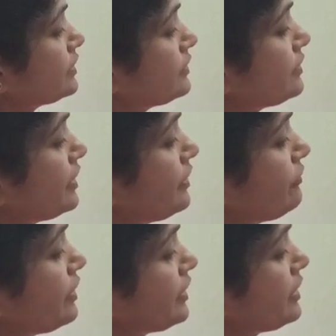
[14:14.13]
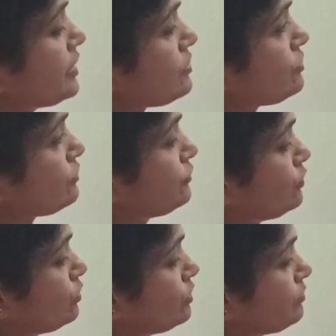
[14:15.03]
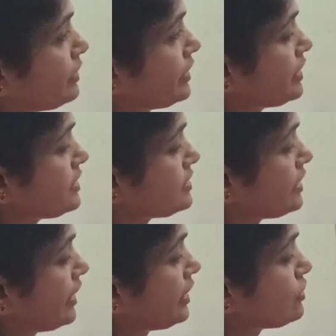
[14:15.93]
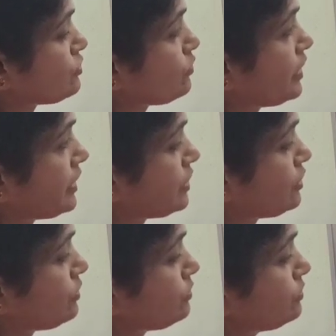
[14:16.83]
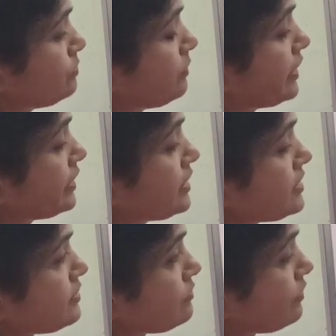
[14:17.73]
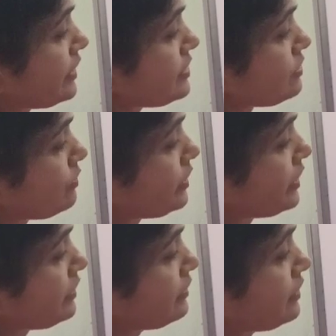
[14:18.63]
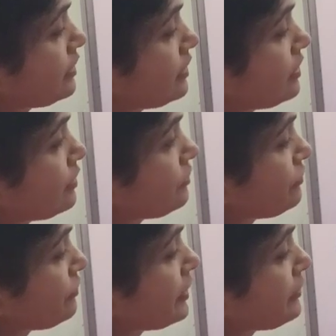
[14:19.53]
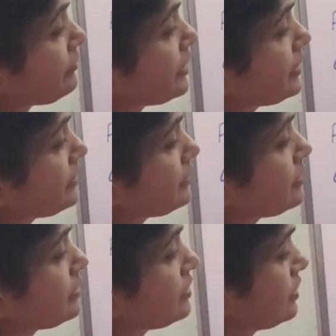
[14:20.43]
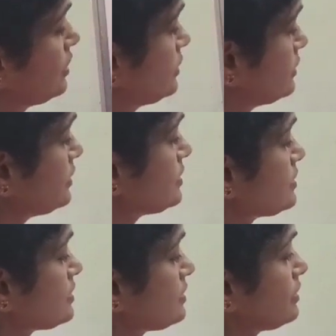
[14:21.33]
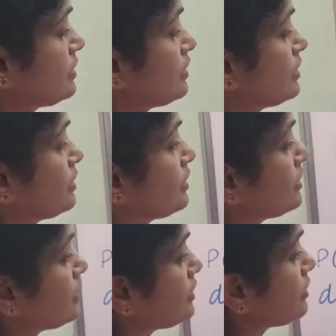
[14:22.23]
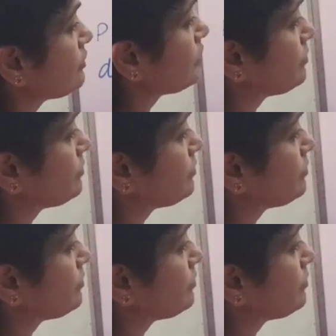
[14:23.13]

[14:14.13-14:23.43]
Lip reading: 3y raised to 4 minus 8y cube minus y square 5y. This will